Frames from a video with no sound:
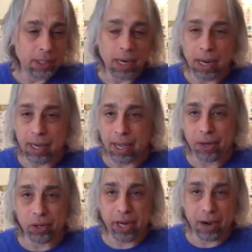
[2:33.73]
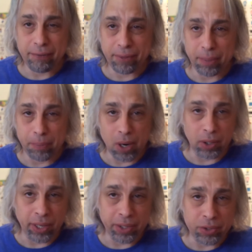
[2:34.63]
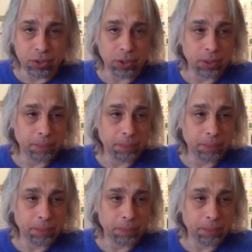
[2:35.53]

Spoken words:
I don't care for the Marlins.